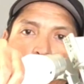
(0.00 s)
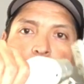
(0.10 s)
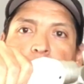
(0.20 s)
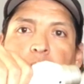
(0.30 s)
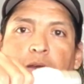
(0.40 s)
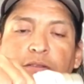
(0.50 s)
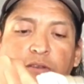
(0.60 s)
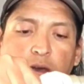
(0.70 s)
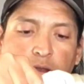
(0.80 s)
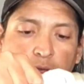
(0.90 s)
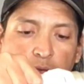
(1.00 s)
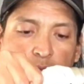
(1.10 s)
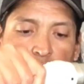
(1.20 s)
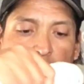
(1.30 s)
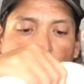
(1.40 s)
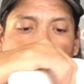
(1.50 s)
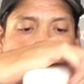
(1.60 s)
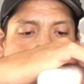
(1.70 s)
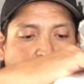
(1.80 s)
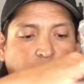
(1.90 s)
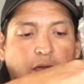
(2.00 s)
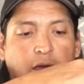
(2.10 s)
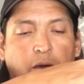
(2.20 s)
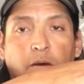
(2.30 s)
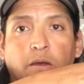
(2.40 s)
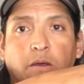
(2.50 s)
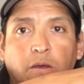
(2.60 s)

There, it's on. So now,